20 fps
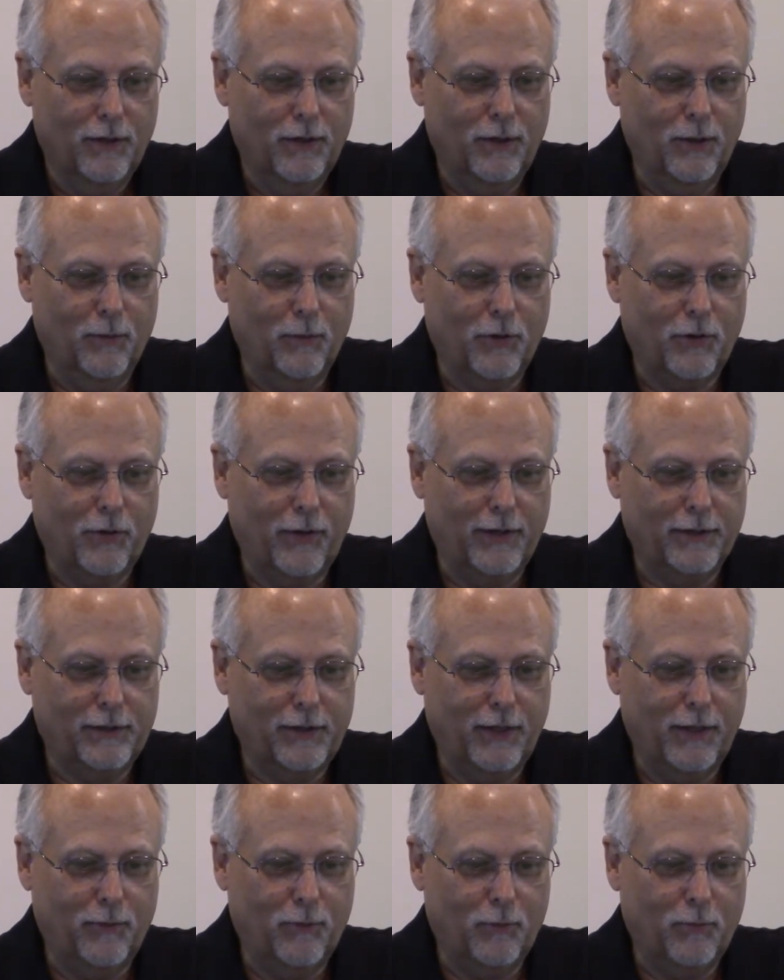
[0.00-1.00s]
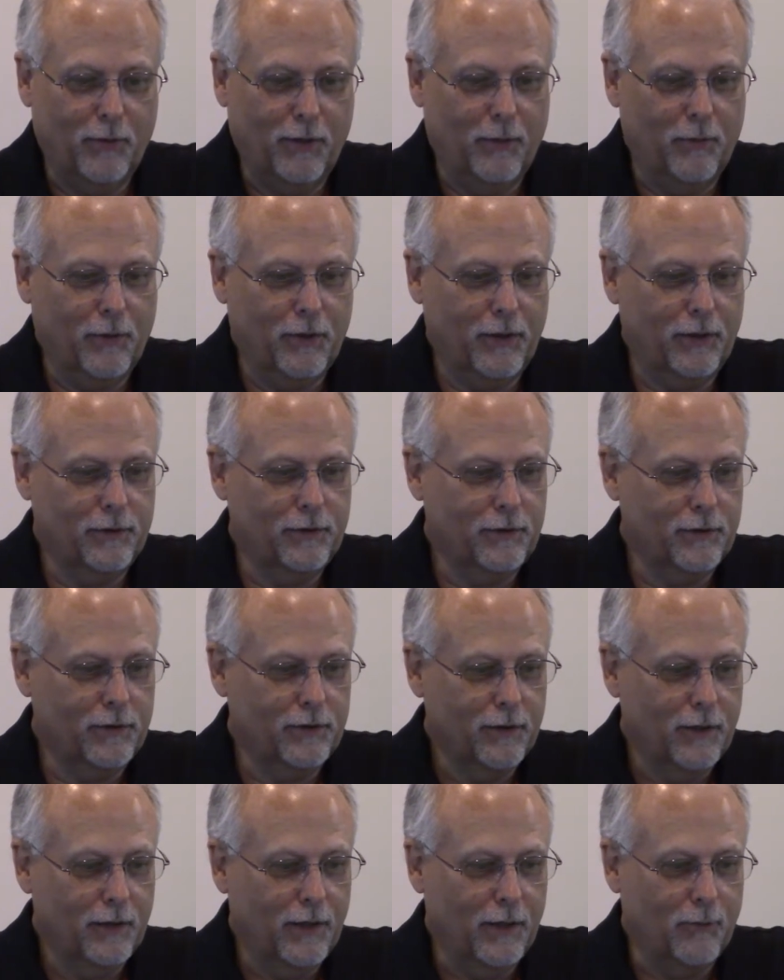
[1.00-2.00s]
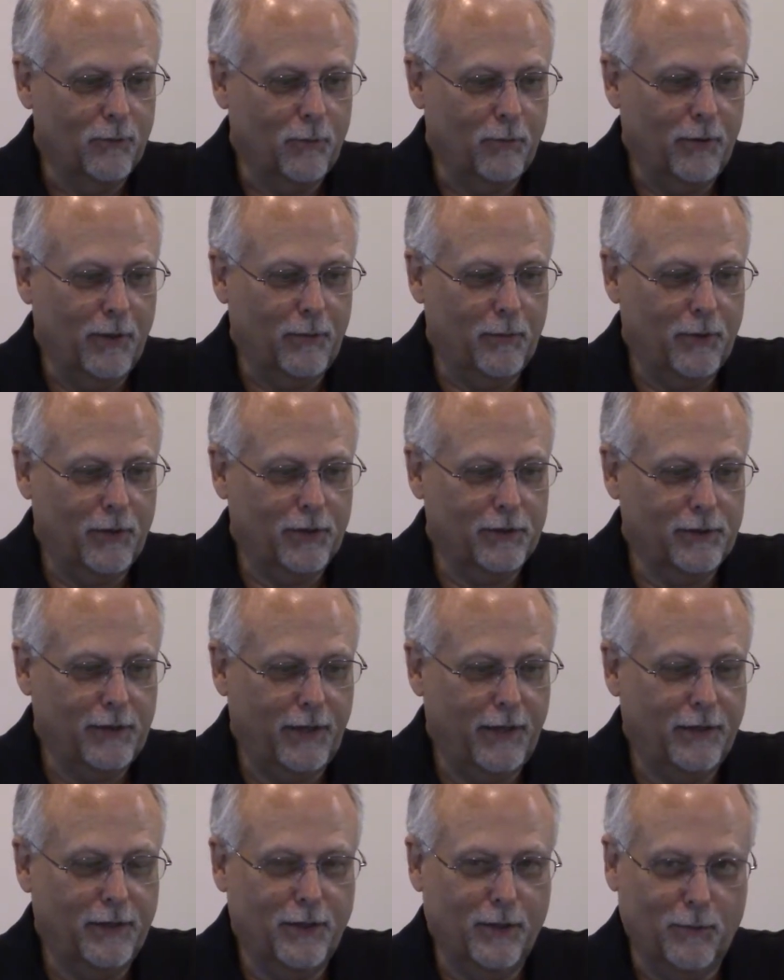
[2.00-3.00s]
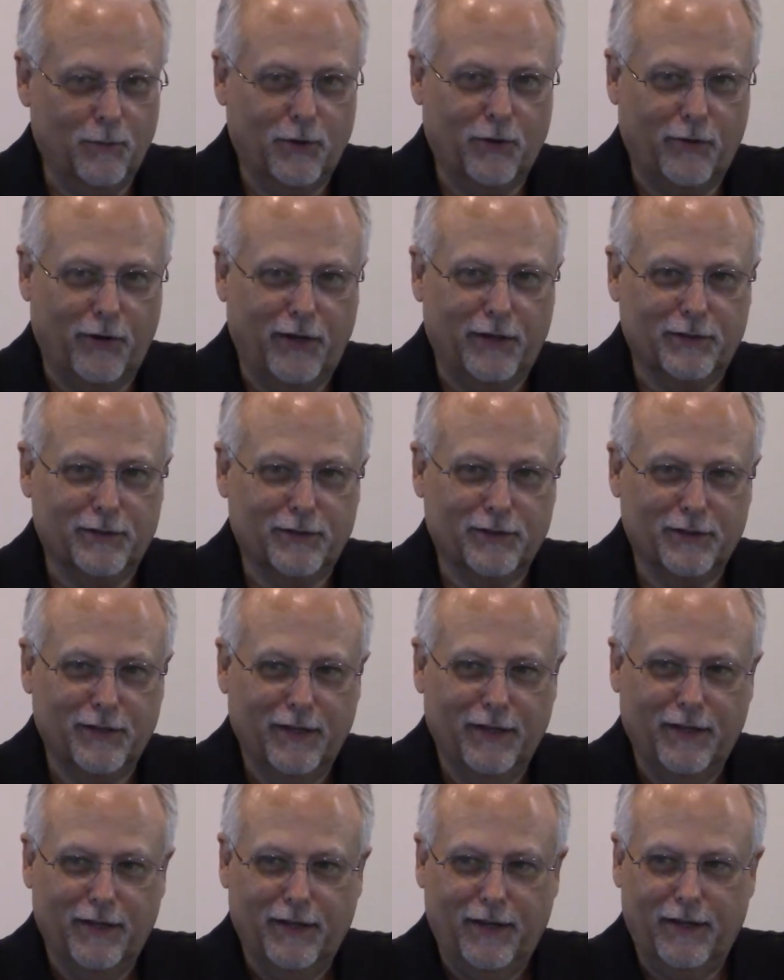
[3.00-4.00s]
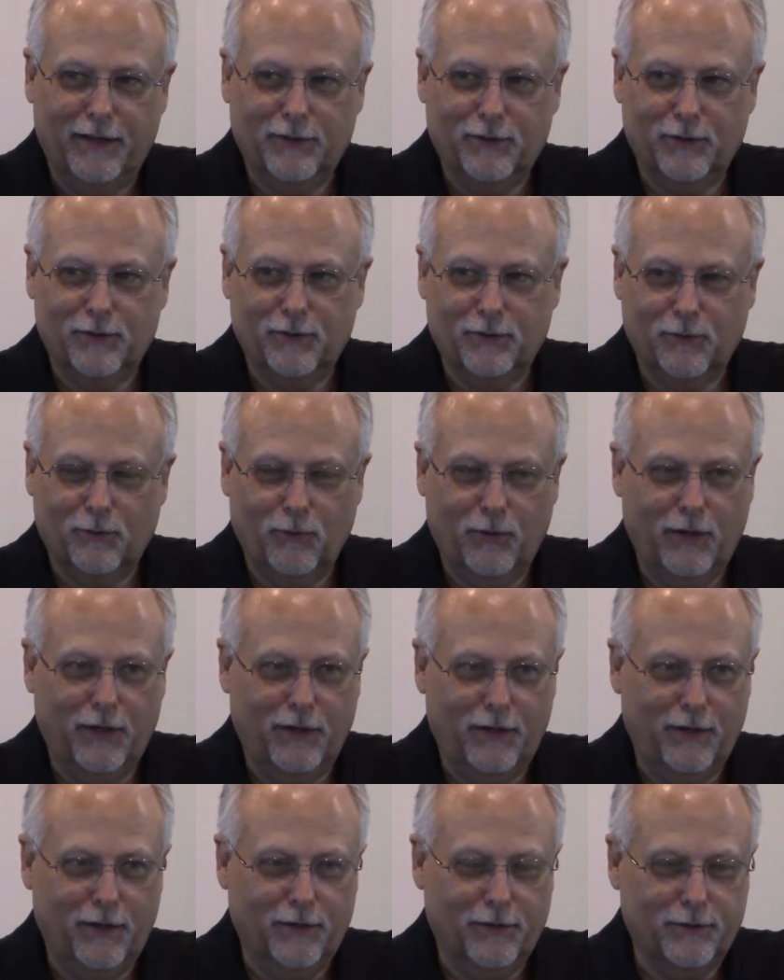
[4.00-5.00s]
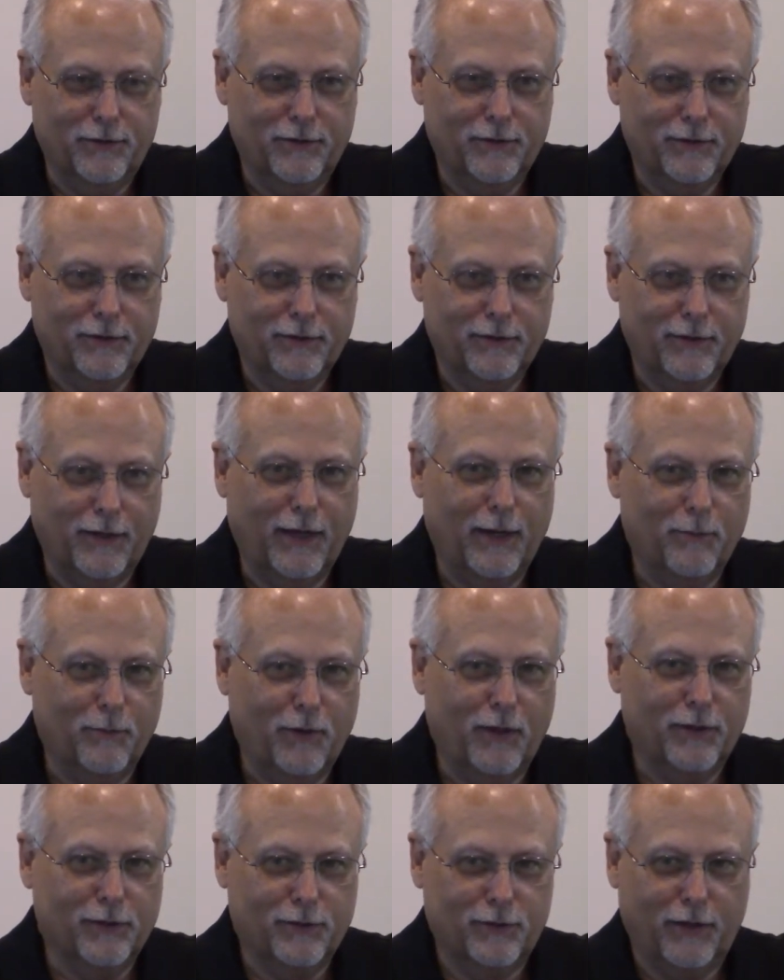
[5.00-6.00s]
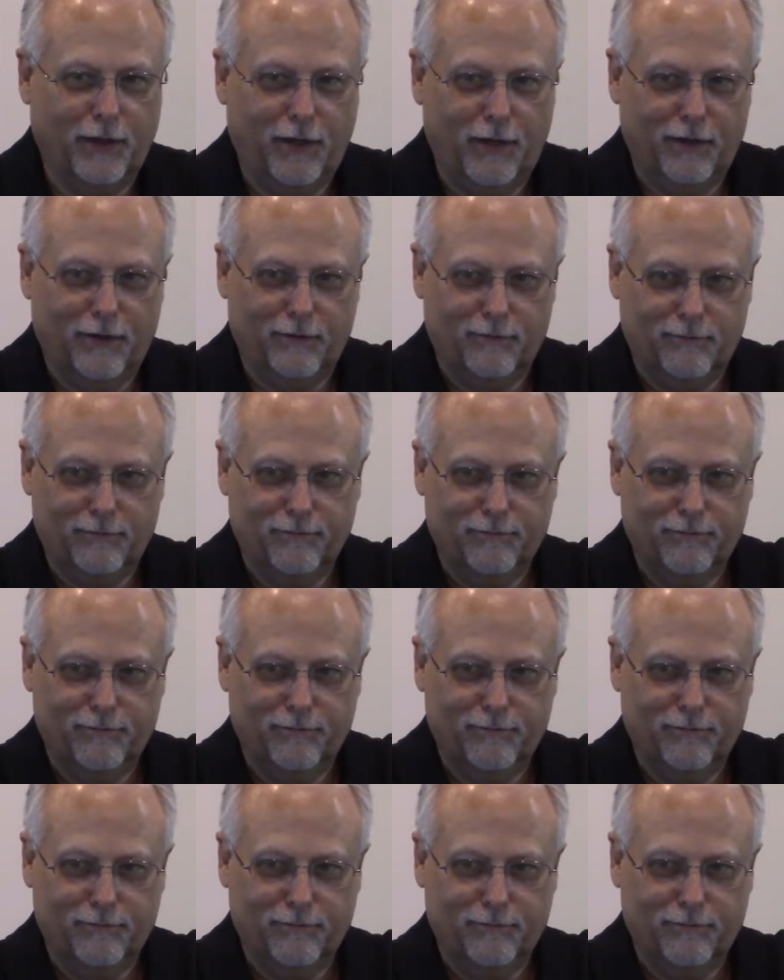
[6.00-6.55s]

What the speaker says: Democrats hate Republicans, and Republicans hate Democrats. That's just the way it is. Now, I'm not saying